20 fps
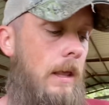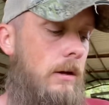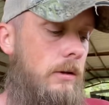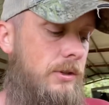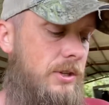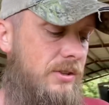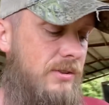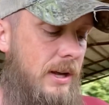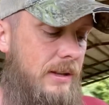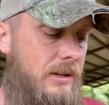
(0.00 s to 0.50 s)

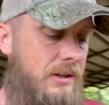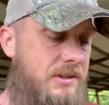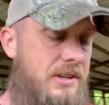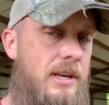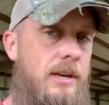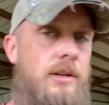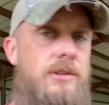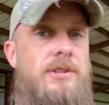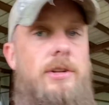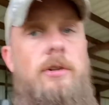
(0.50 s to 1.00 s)
just like these
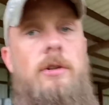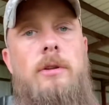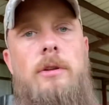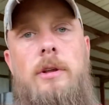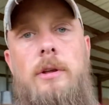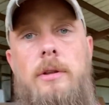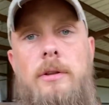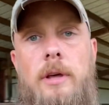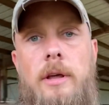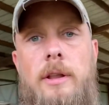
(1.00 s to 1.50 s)
kids
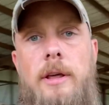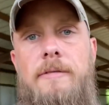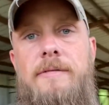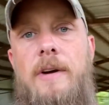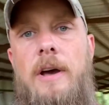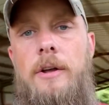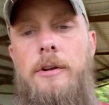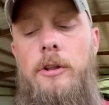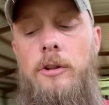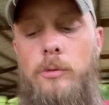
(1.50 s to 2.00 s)
that they
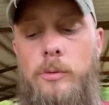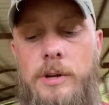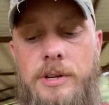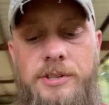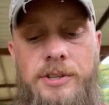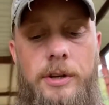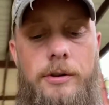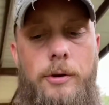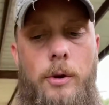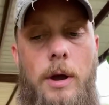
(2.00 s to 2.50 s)
found, and the
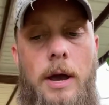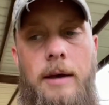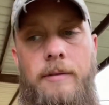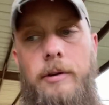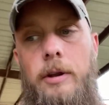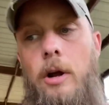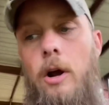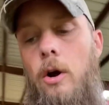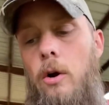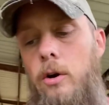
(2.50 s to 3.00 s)
reason you
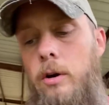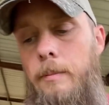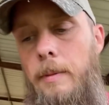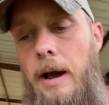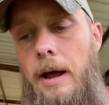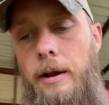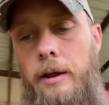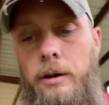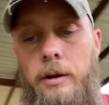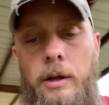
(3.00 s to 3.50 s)
haven't heard
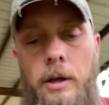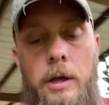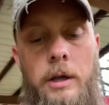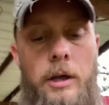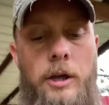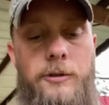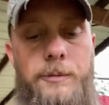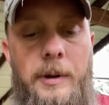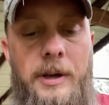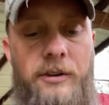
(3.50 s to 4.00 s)
about it
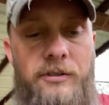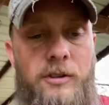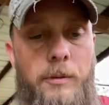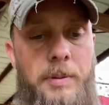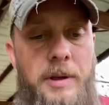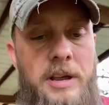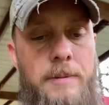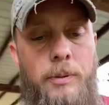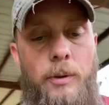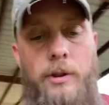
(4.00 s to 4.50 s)
is because the
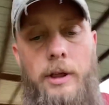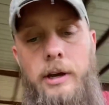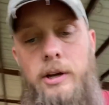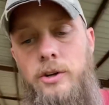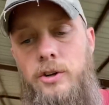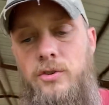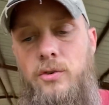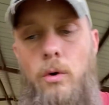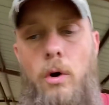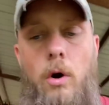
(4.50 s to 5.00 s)
people that
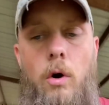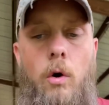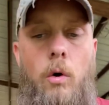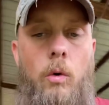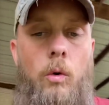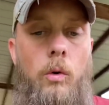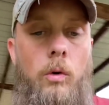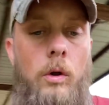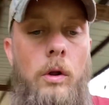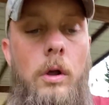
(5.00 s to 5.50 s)

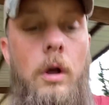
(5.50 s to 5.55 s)
control